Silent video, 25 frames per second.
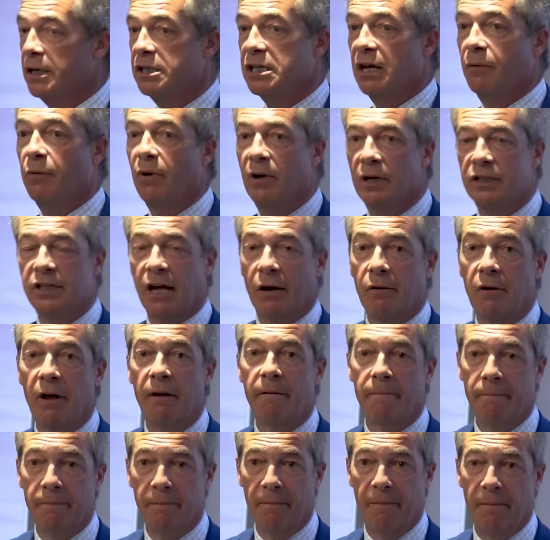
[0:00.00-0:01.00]
So, so
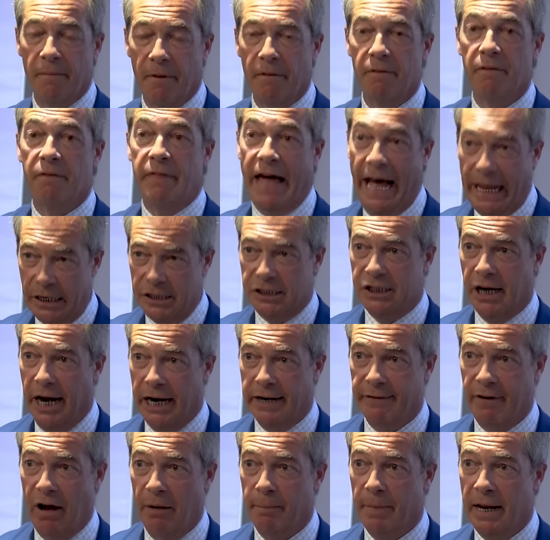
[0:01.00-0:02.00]
that
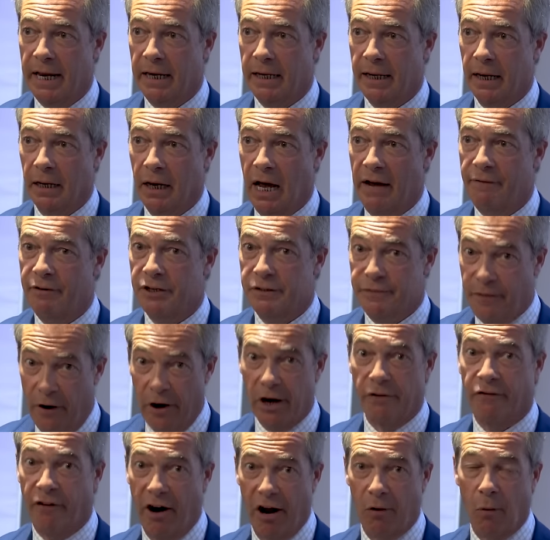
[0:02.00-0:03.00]
side of our media life is
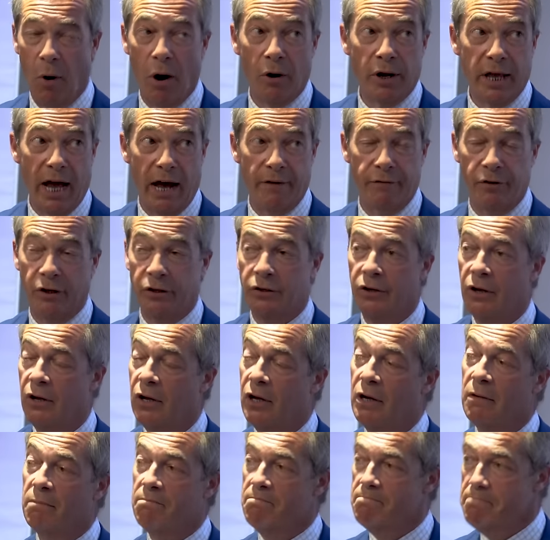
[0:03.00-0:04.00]
very, very well covered.
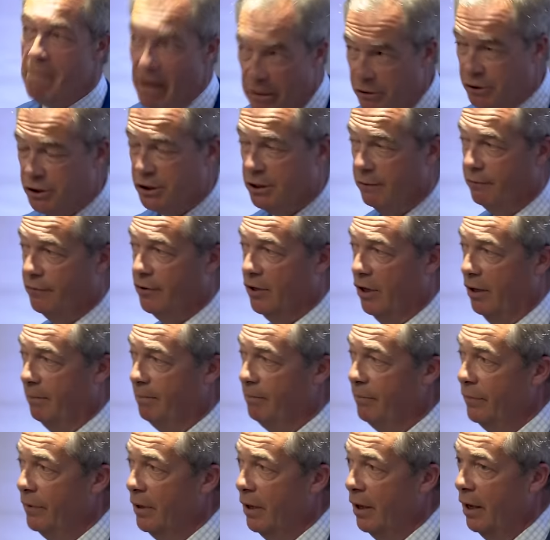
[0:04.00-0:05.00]
Most of
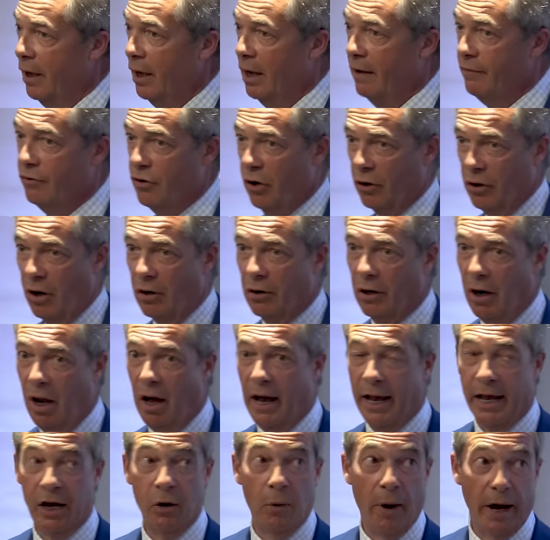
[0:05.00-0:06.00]
them have gone
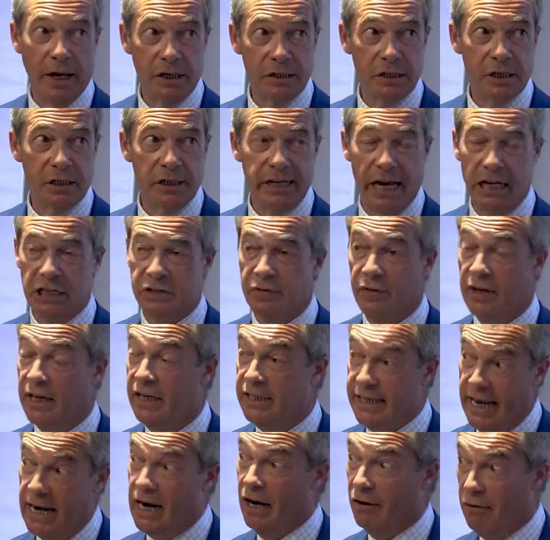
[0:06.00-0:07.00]
online quite successfully,
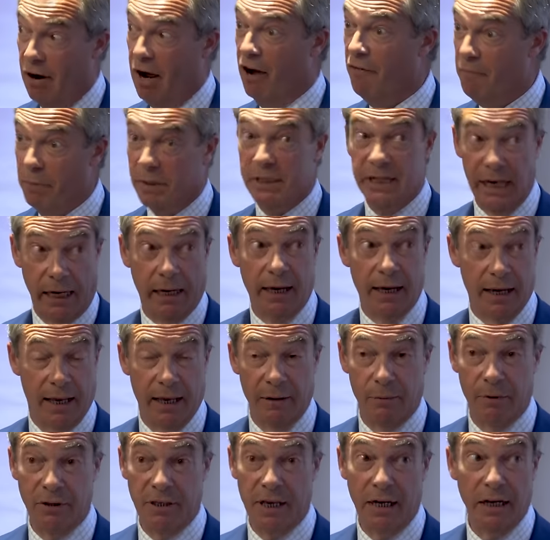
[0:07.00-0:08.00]
Telegraph
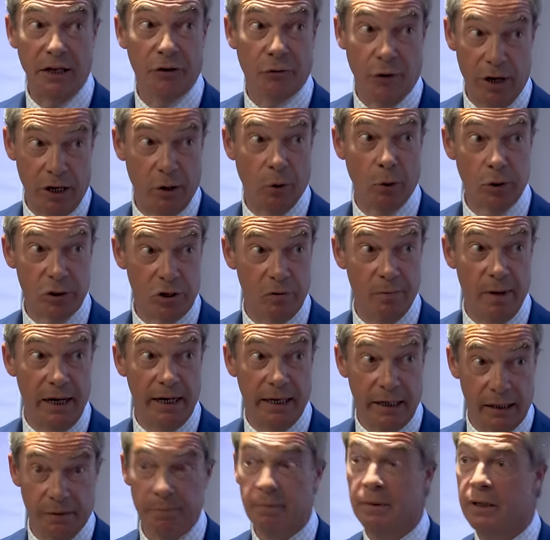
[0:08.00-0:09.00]
particularly, with nearly three quarters of a
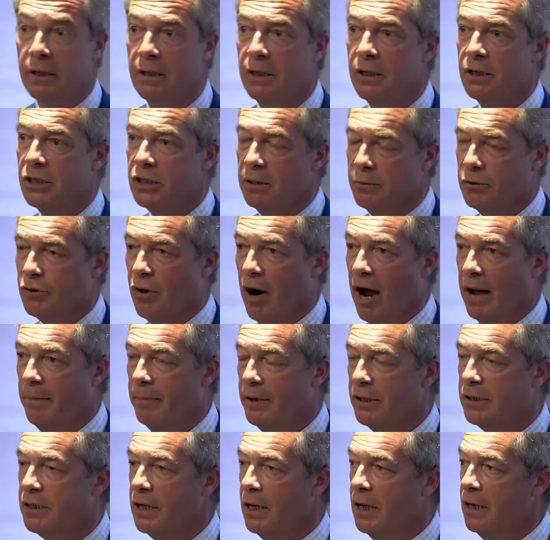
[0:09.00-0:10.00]
million
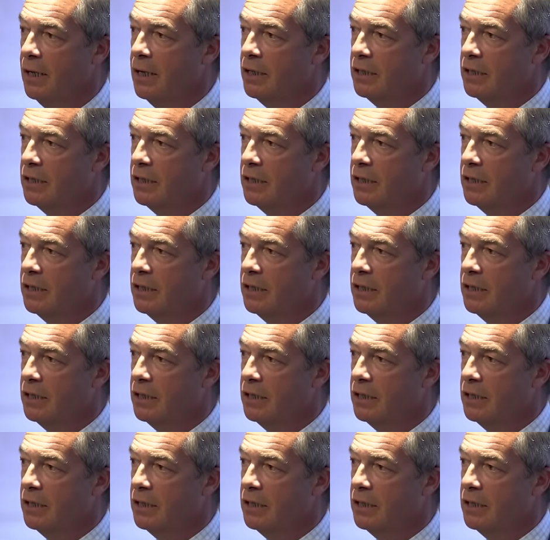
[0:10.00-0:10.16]
subscribers.